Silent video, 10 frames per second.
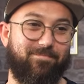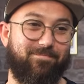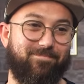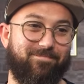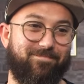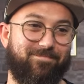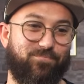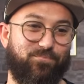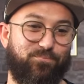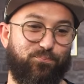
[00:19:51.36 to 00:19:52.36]

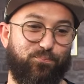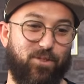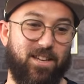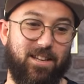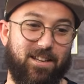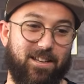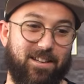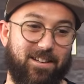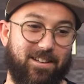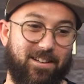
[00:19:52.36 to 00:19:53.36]

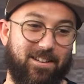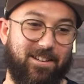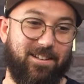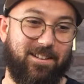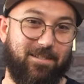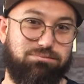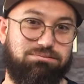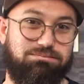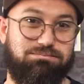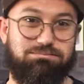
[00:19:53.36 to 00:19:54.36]

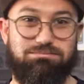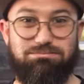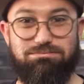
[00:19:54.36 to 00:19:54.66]
The person shown says nothing.